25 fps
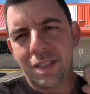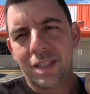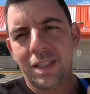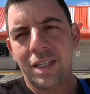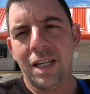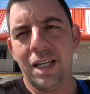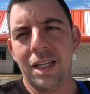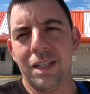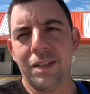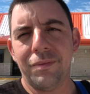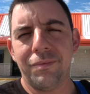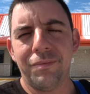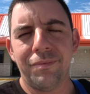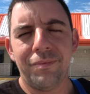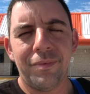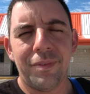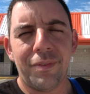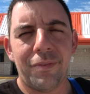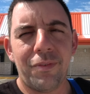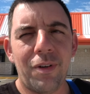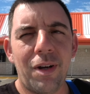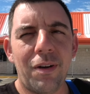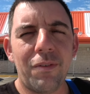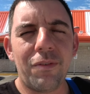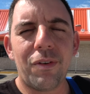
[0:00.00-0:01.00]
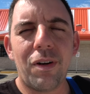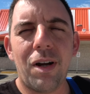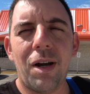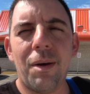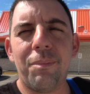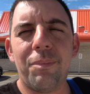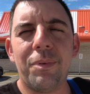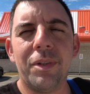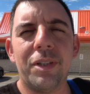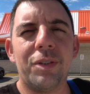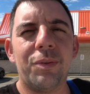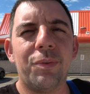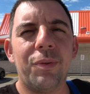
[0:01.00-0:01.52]
Yeah, if you're ever
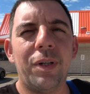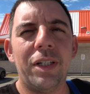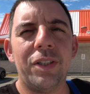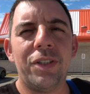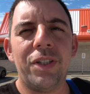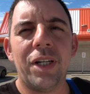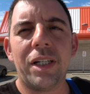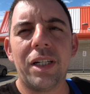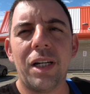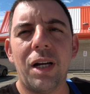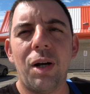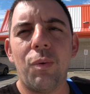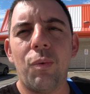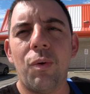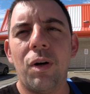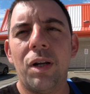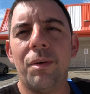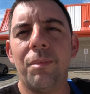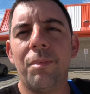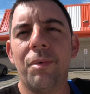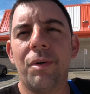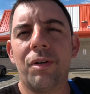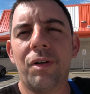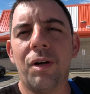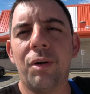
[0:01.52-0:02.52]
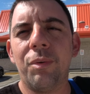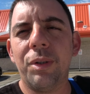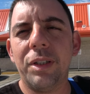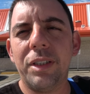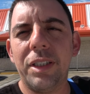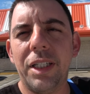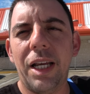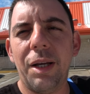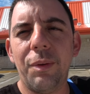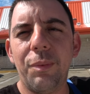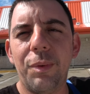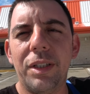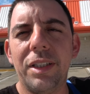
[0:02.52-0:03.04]
up this way, check out Whataburger. I wish
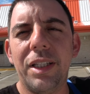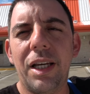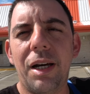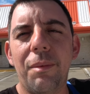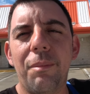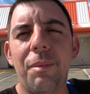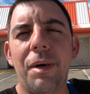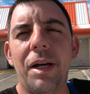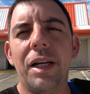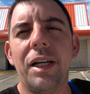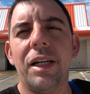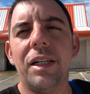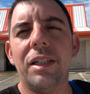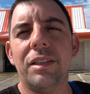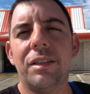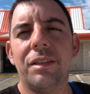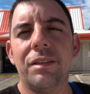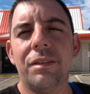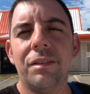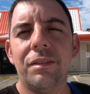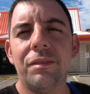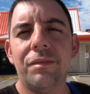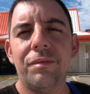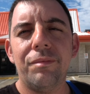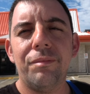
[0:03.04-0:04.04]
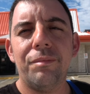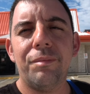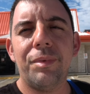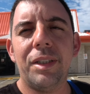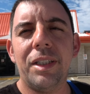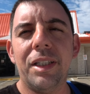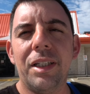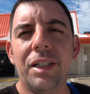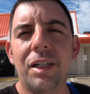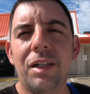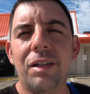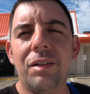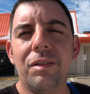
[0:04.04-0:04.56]
they had one down by us, but
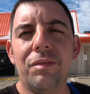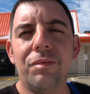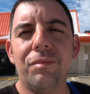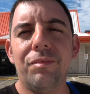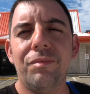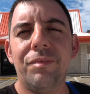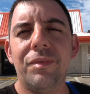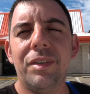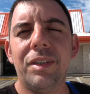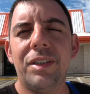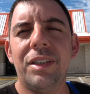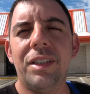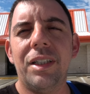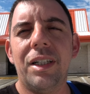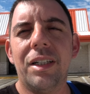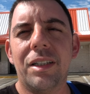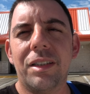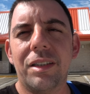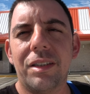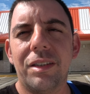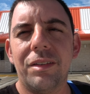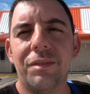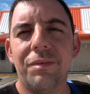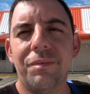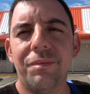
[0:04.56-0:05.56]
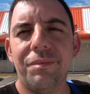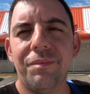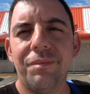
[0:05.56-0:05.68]
they don't. It sucks.